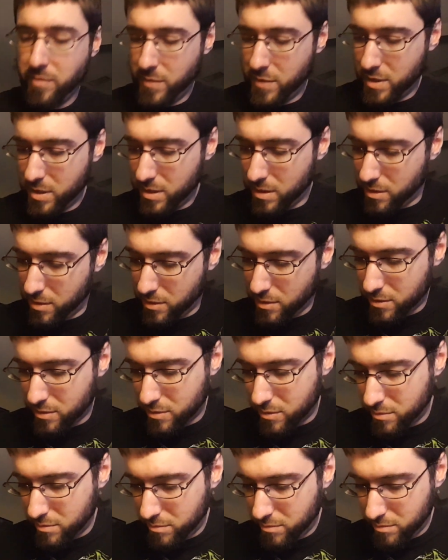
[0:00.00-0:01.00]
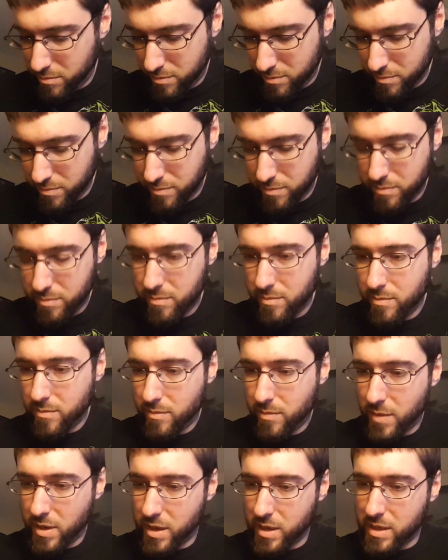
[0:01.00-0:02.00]
Just a little,
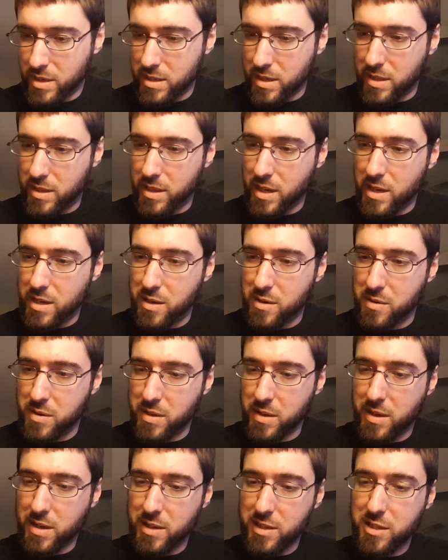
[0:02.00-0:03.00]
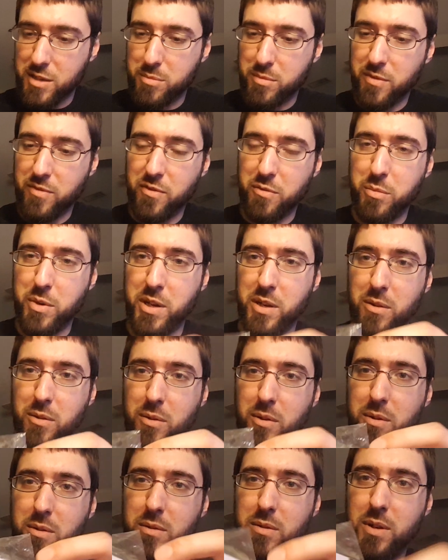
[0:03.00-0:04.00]
I guess, a thank you to the customer for being
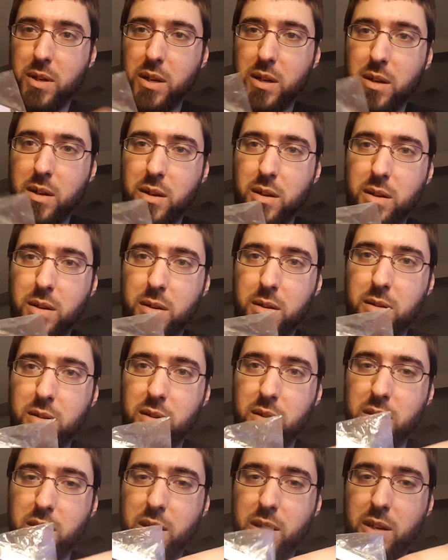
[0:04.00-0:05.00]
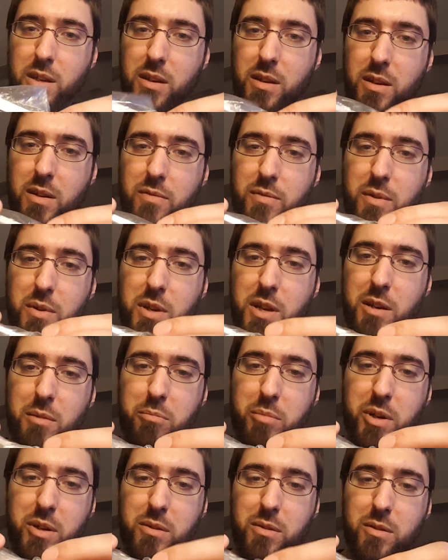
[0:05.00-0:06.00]
loyal. And then if you get a
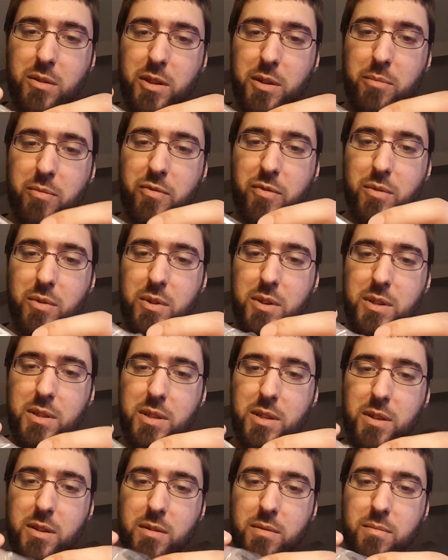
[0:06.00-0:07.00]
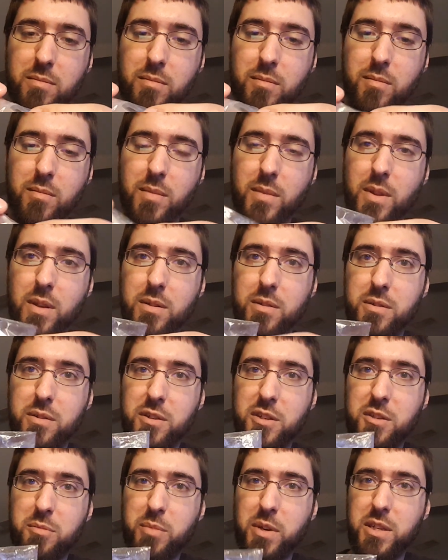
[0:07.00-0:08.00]
belt clip for it, here's
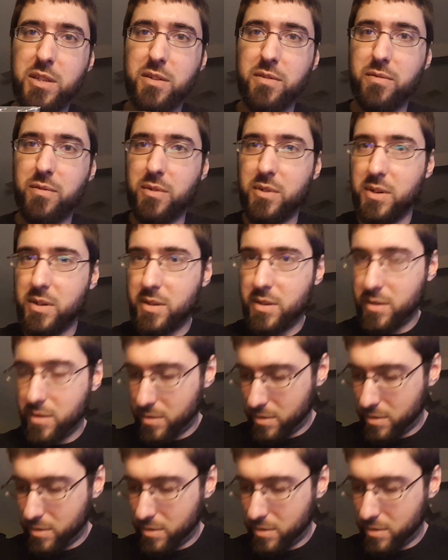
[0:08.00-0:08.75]
your spacer for it.